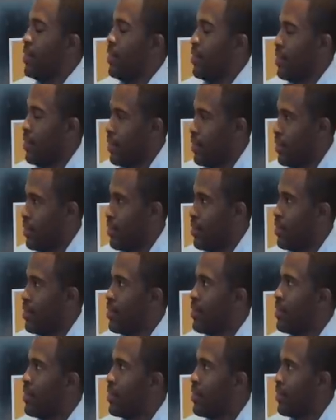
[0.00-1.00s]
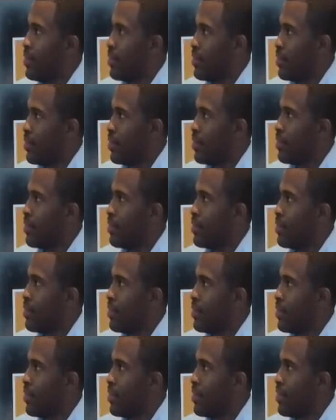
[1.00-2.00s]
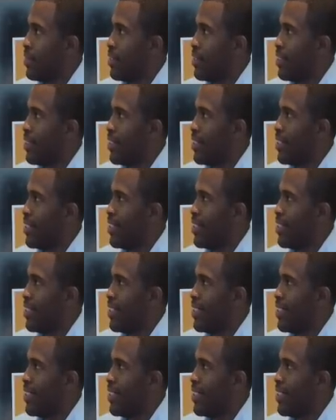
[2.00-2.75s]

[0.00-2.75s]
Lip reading: No words are spoken by the person on screen.